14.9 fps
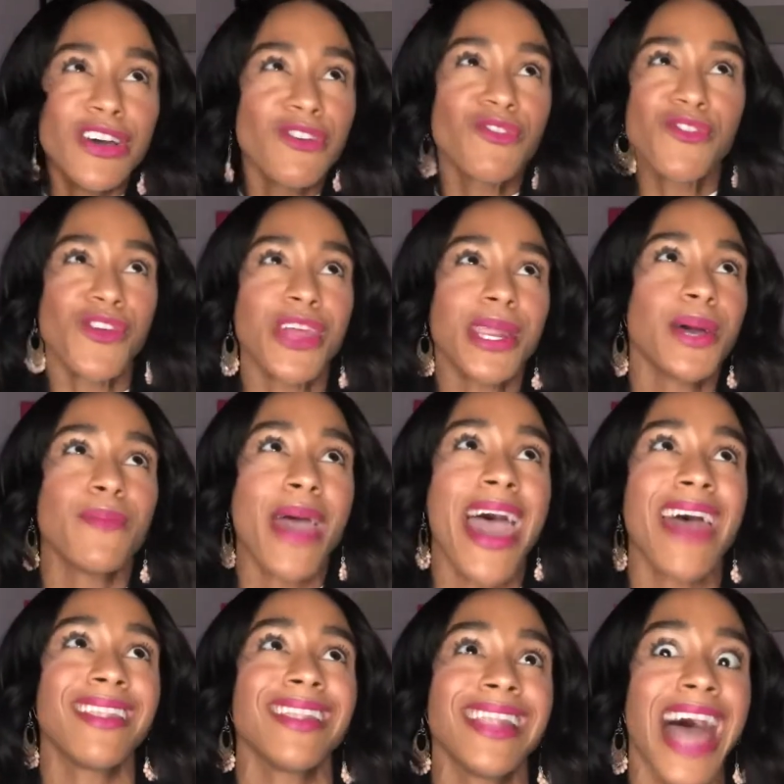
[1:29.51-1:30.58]
Freedom
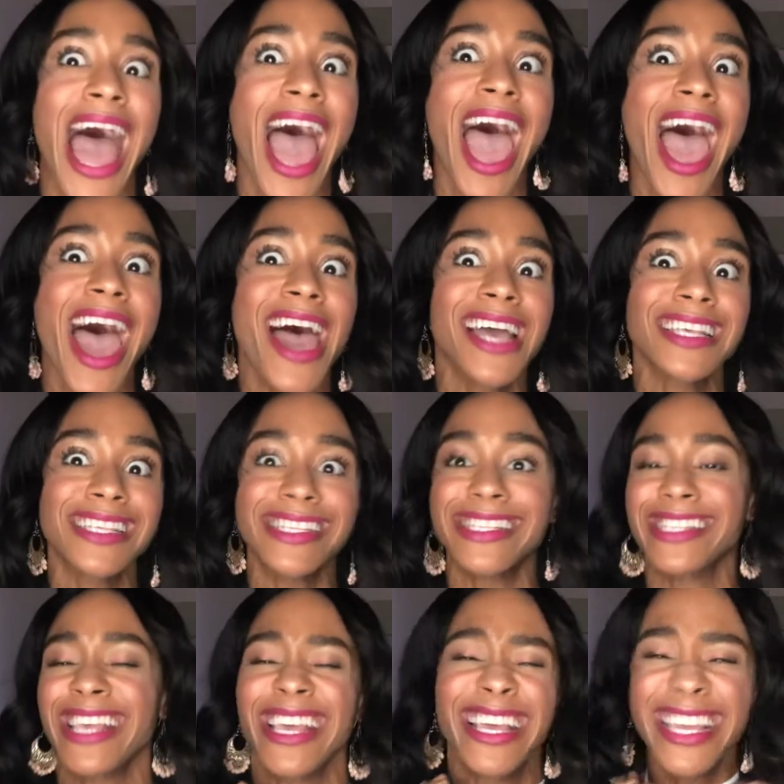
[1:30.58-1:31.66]
at
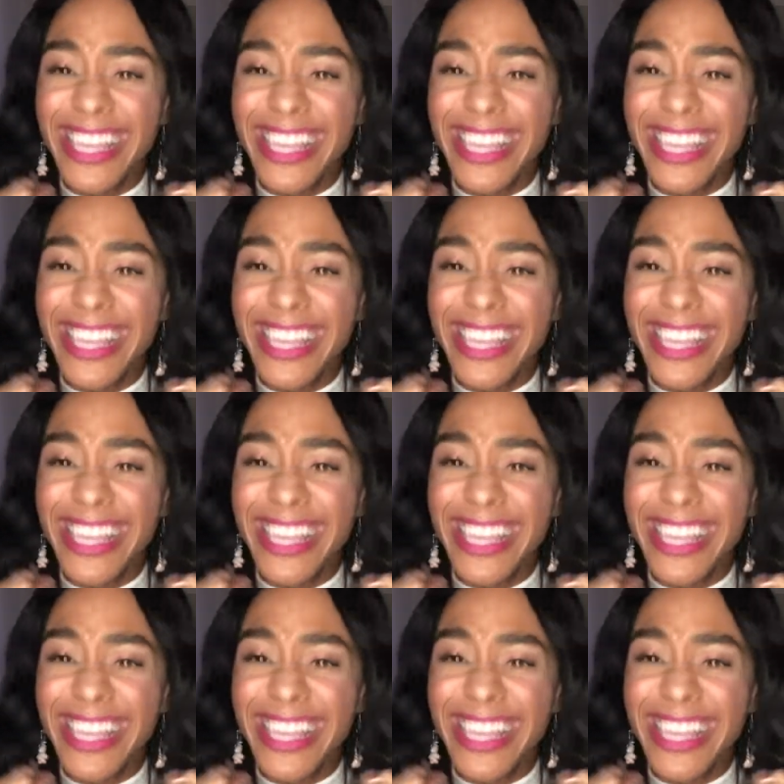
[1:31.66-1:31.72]
last.